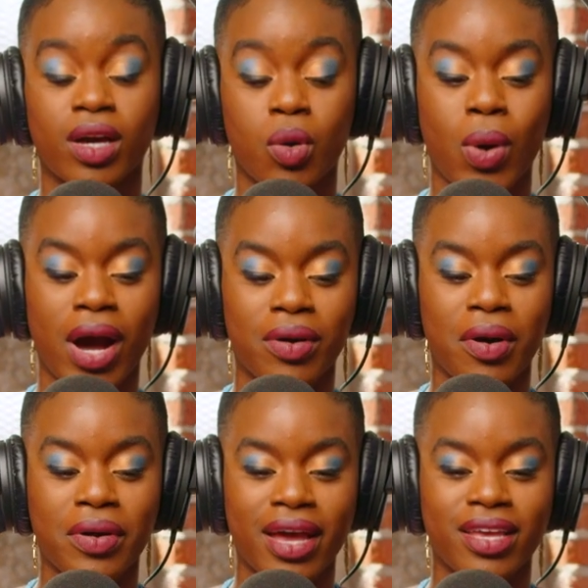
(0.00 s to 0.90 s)
Wow.
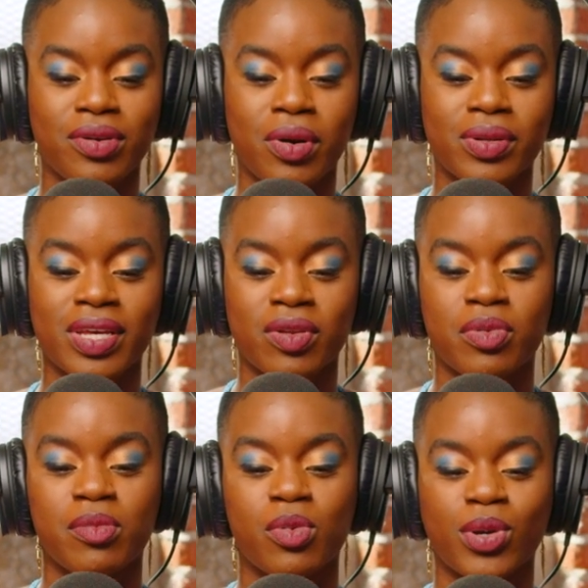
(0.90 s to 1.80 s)
Okay. You gonna tell the
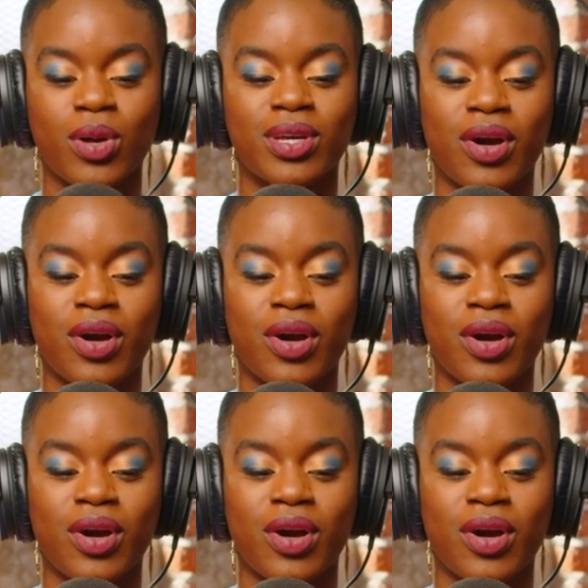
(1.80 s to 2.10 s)
people we only